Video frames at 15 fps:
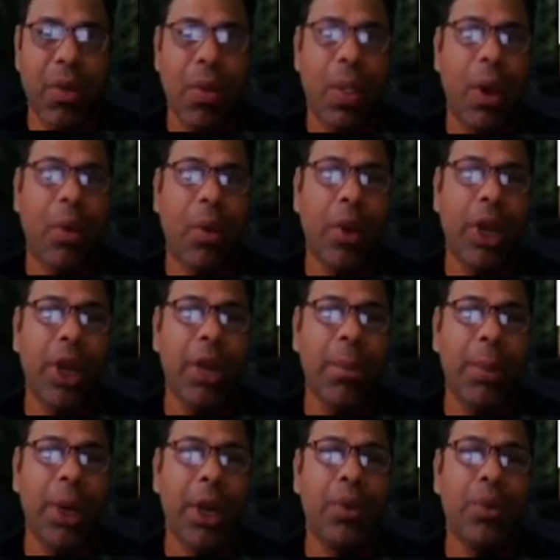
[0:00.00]

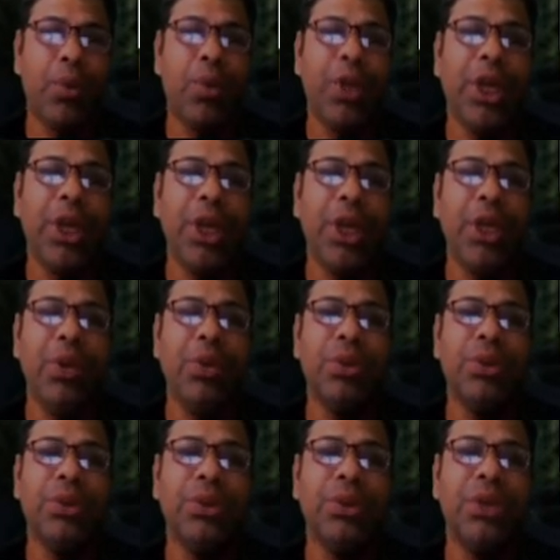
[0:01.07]
whenever we
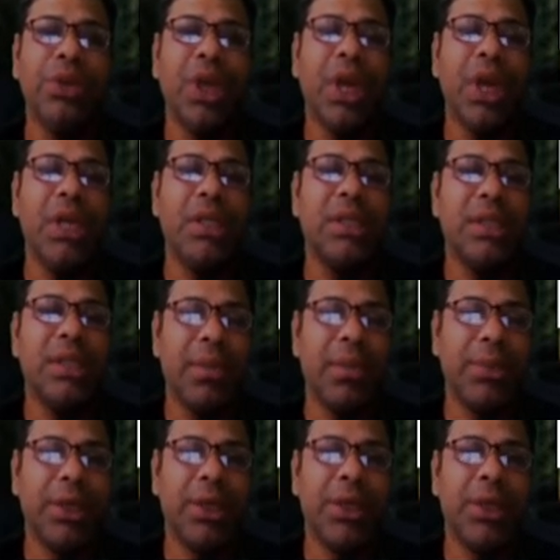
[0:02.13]
use
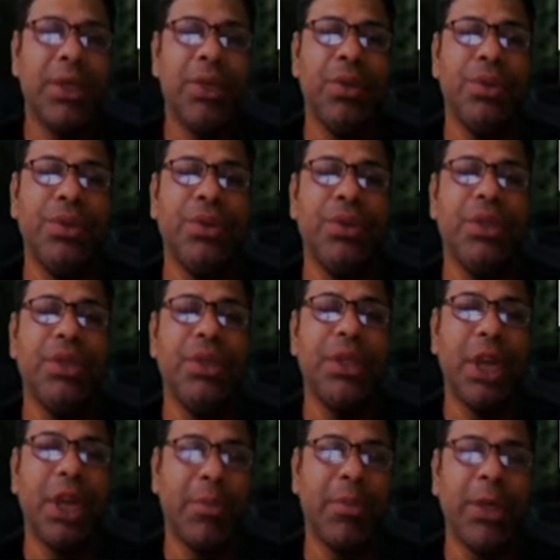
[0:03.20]

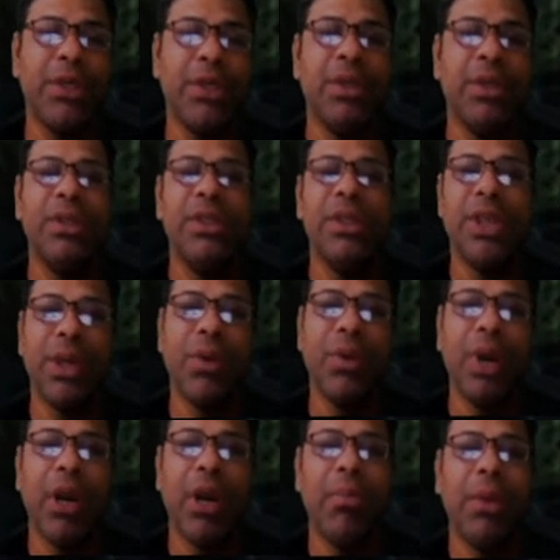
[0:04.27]
third person
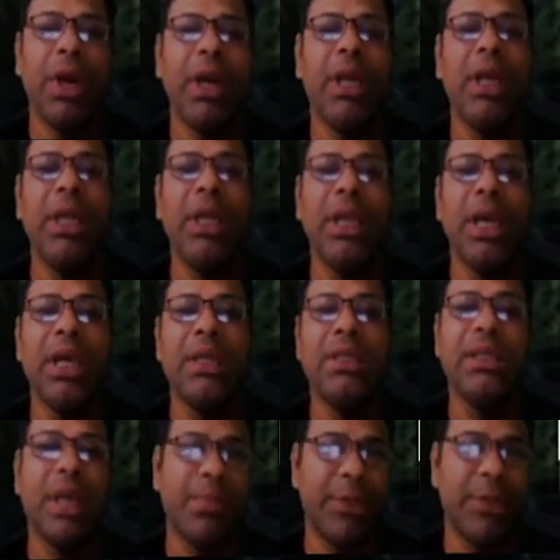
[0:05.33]
singular number in the
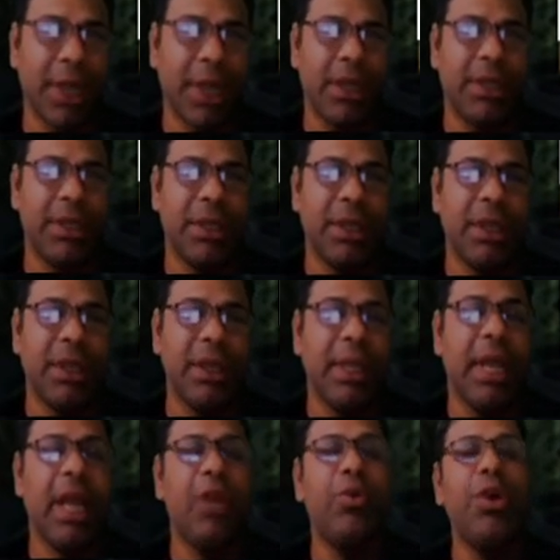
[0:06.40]
subject,
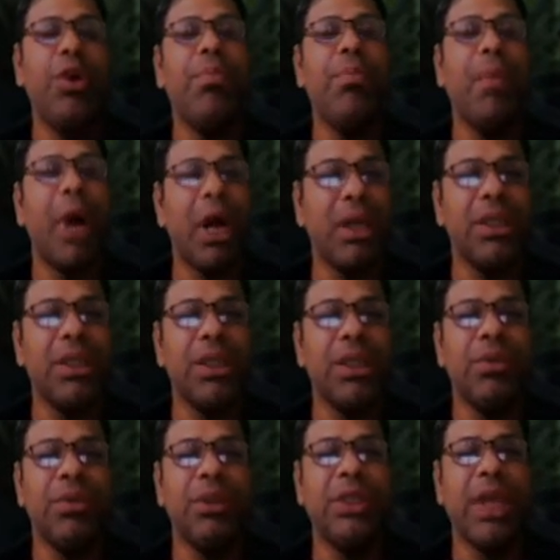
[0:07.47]
then we must
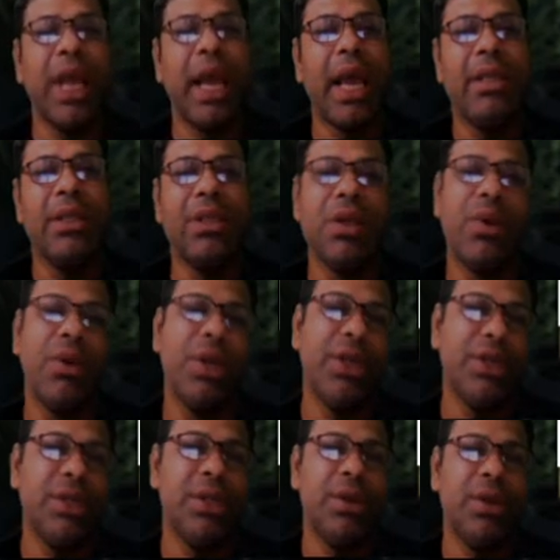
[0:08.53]
use as or
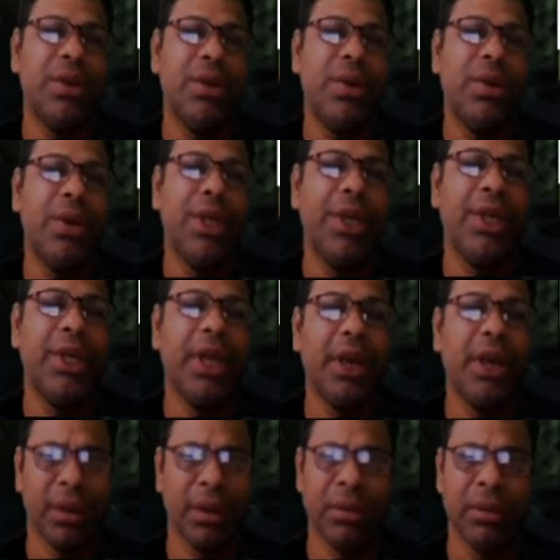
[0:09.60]
yes. Okay, dear
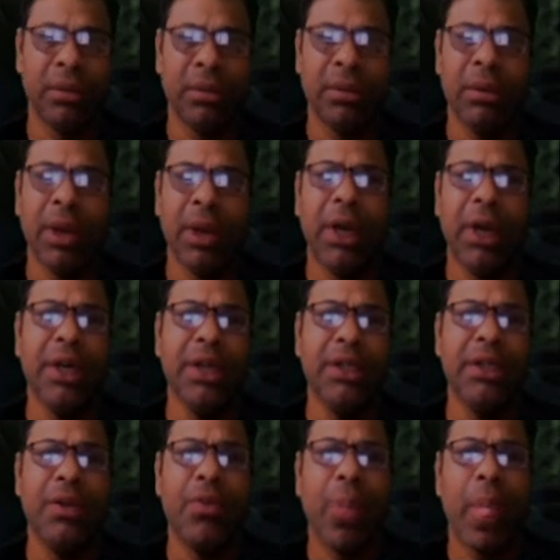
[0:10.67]

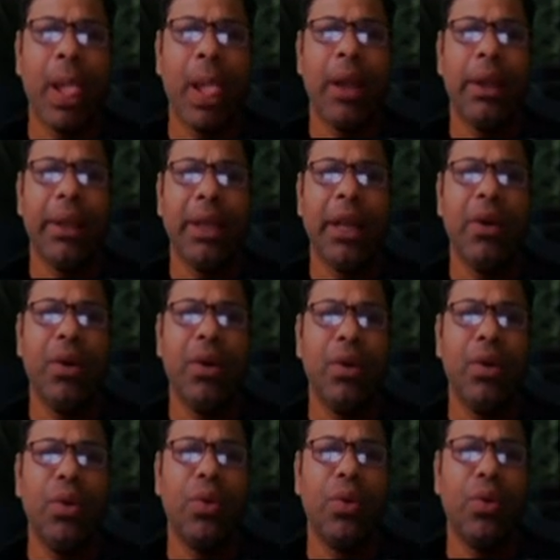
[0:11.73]
learners. Then
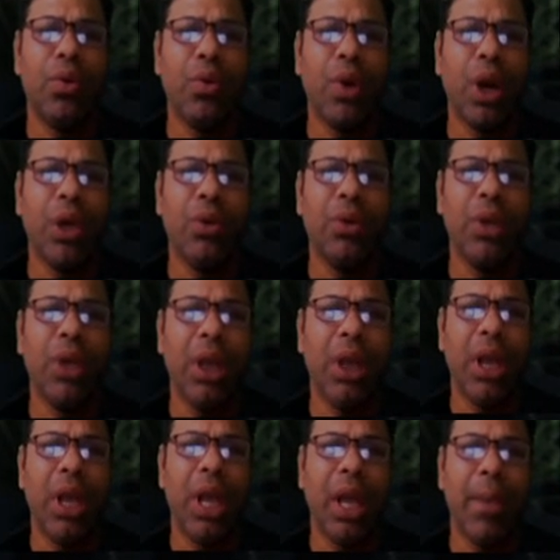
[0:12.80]
look what will
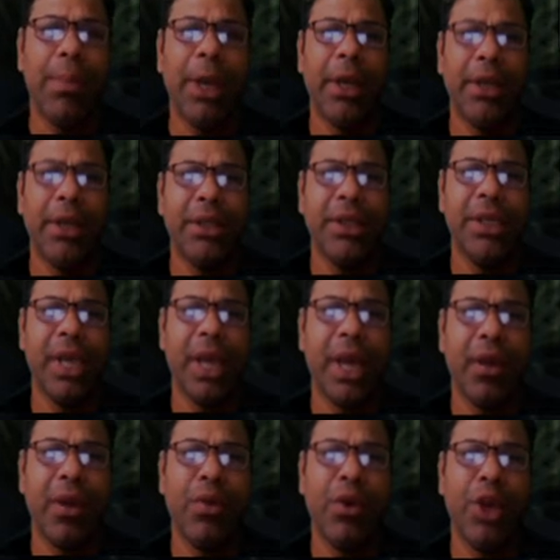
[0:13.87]
happen. Say
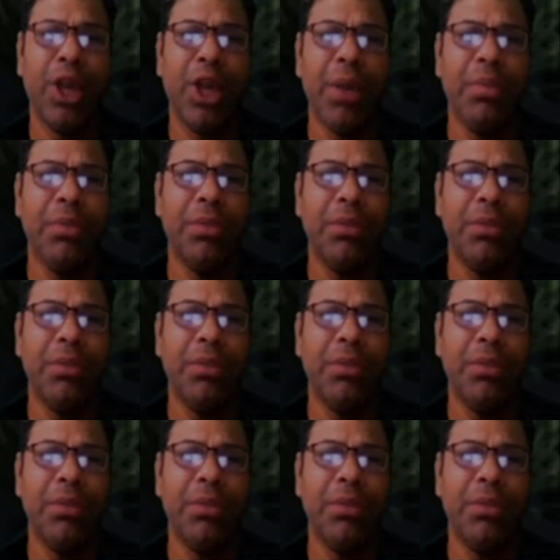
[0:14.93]
drink.